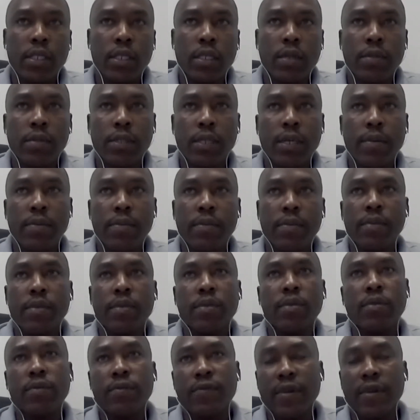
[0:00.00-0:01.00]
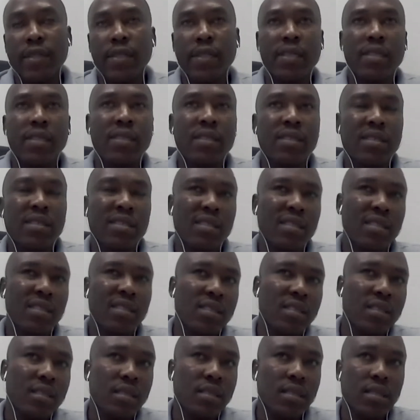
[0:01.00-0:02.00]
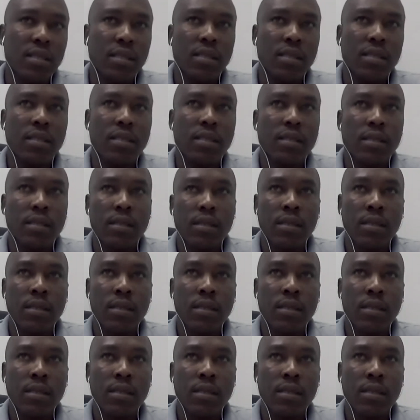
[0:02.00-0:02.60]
sometimes you find that it's